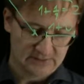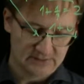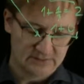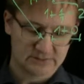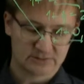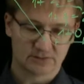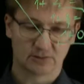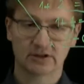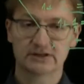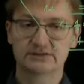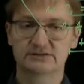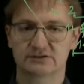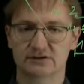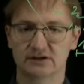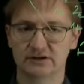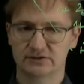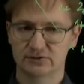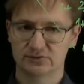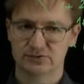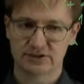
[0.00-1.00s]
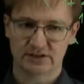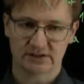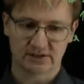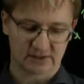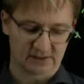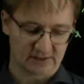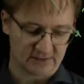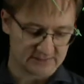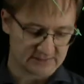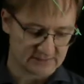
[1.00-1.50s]
So let's try to
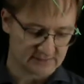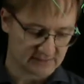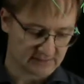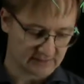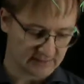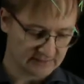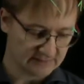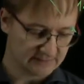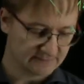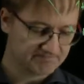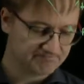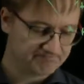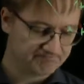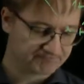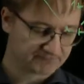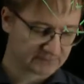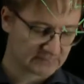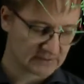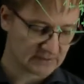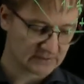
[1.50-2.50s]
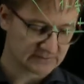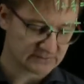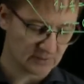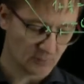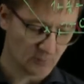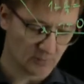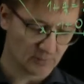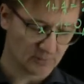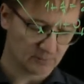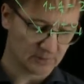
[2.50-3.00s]
generalize again. So
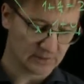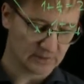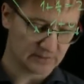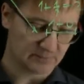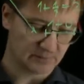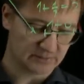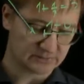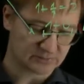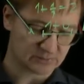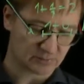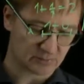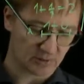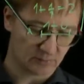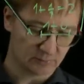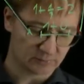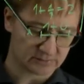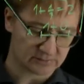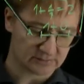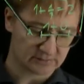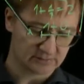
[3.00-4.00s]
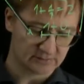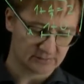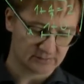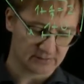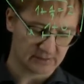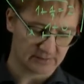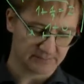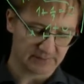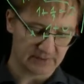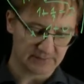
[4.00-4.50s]
we want to count
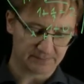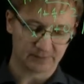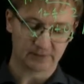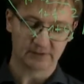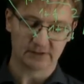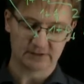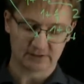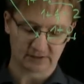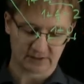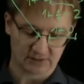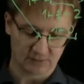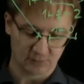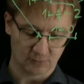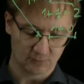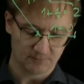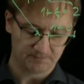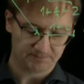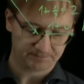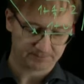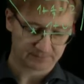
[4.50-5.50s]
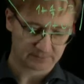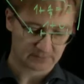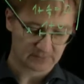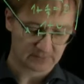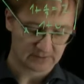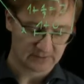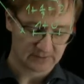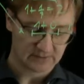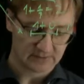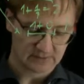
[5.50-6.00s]
a people in a queue.
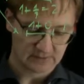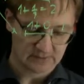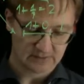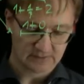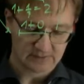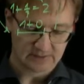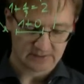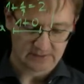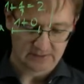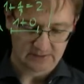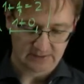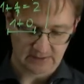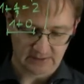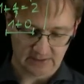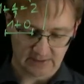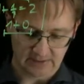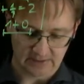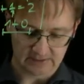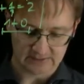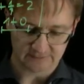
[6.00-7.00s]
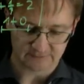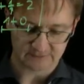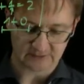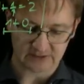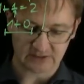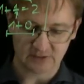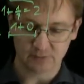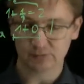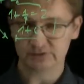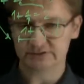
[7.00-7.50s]
If the
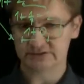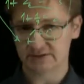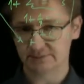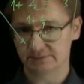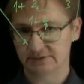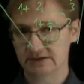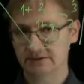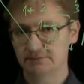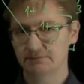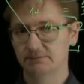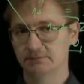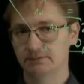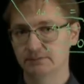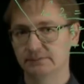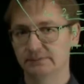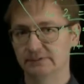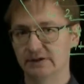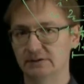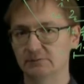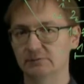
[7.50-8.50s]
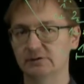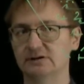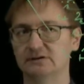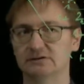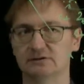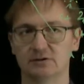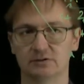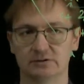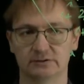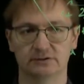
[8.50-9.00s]
queue is empty, then we
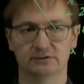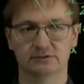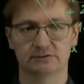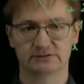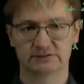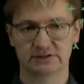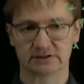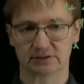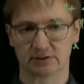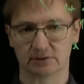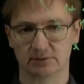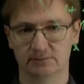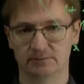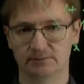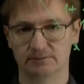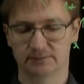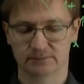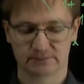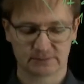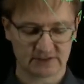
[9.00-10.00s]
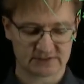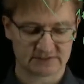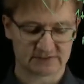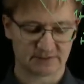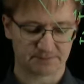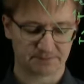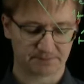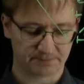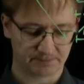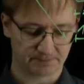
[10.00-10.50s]
return 0. That's
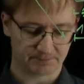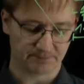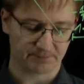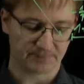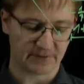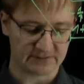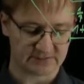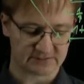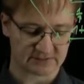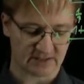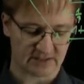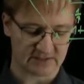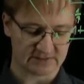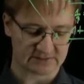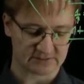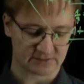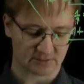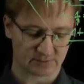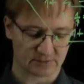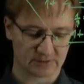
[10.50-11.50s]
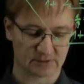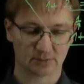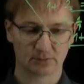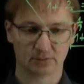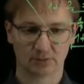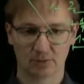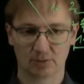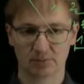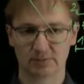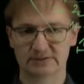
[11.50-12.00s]
the base case, or we
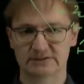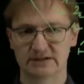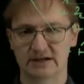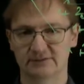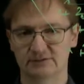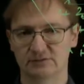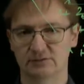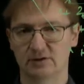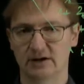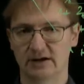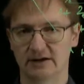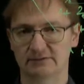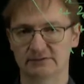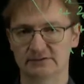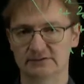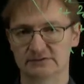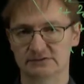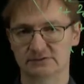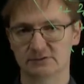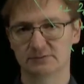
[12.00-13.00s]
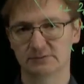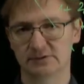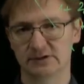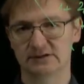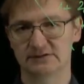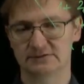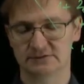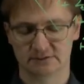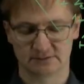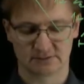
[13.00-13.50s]
always have to have this
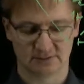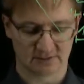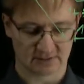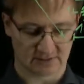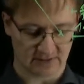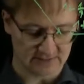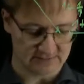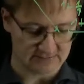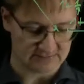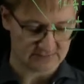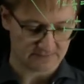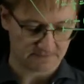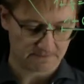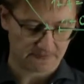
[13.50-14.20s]
termination case.